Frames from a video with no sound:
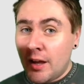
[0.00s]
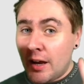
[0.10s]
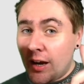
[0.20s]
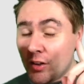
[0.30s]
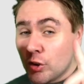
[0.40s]

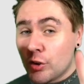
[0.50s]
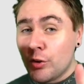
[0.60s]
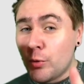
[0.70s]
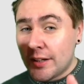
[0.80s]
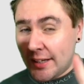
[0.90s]
And you're going to
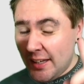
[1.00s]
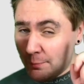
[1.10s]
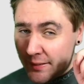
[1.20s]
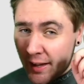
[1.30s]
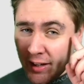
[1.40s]
want to keep
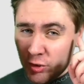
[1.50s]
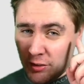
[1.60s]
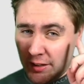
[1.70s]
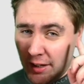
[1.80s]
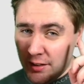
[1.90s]
that in your
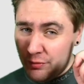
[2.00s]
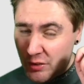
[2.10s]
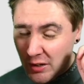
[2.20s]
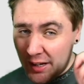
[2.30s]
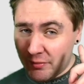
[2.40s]
head if you
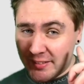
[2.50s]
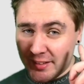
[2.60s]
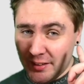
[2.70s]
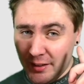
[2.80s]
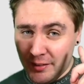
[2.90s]
have seen
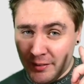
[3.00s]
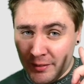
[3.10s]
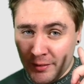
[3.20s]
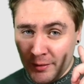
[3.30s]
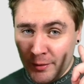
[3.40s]
it,
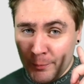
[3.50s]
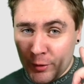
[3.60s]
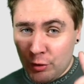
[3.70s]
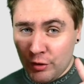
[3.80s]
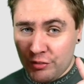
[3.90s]

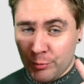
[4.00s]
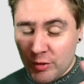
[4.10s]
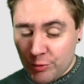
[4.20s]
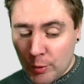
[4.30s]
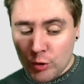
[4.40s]
because we
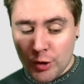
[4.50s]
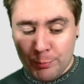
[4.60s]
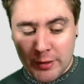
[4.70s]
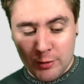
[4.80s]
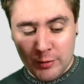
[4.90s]
spoke
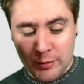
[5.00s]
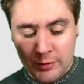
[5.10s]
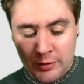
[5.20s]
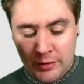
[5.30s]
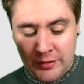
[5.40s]
about
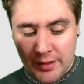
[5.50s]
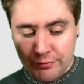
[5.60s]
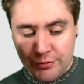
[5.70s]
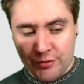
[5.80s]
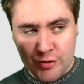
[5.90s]
the
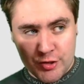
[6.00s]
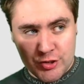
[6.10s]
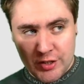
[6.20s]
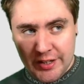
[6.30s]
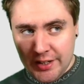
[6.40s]
infrastructure
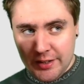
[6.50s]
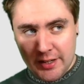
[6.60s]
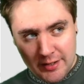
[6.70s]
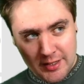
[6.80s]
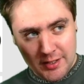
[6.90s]
in L
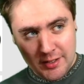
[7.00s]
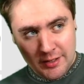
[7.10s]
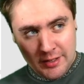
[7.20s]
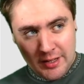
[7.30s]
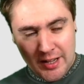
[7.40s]
A
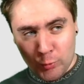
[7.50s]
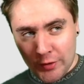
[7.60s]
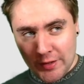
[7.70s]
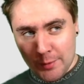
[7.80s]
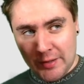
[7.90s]
and what
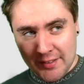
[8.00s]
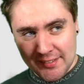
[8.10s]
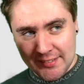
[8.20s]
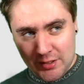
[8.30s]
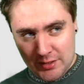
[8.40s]
their plans
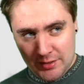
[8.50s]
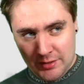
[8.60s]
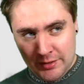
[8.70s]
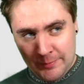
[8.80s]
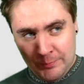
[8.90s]
are
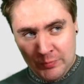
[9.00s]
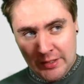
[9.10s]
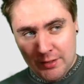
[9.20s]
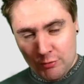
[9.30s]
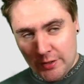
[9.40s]

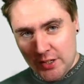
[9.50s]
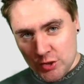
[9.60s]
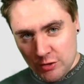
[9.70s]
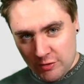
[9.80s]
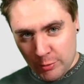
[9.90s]
in relation
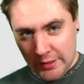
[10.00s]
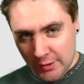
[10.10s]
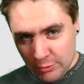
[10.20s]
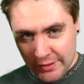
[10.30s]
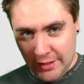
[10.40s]
to twenty
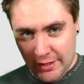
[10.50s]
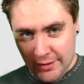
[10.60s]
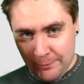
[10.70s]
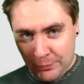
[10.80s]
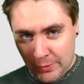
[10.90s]
twenty-eight.
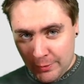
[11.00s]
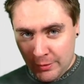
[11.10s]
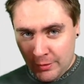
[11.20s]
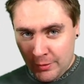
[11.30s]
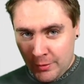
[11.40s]

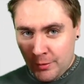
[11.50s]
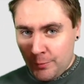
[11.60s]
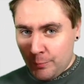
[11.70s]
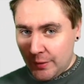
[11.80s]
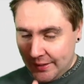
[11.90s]

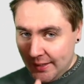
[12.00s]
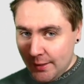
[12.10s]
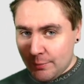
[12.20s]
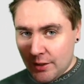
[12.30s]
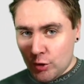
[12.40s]
But keep
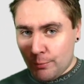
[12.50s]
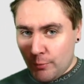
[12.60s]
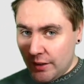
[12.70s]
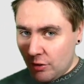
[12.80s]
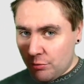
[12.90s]
that in your
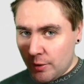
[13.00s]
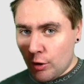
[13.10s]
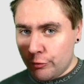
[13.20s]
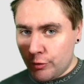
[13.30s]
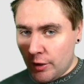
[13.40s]
mind as we go
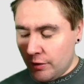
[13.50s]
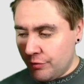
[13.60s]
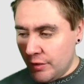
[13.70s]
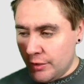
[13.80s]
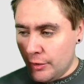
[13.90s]
throughout this
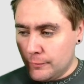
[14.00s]
video.